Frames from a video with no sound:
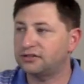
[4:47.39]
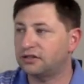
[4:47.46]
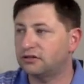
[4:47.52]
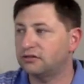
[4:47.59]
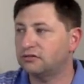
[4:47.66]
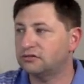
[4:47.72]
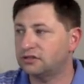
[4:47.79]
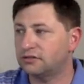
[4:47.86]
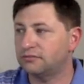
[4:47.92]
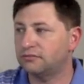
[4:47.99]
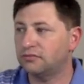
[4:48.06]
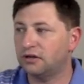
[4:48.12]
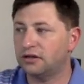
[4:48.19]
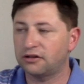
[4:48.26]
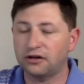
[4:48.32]
So
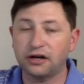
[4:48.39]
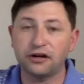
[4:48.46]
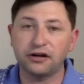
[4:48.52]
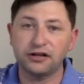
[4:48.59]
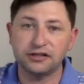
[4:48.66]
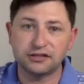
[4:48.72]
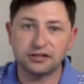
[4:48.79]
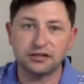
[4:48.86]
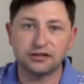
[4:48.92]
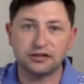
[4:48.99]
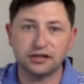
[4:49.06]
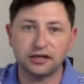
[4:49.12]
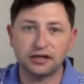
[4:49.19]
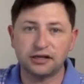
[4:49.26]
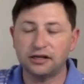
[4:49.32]
some other areas that
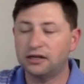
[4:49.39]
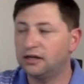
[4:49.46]
uh,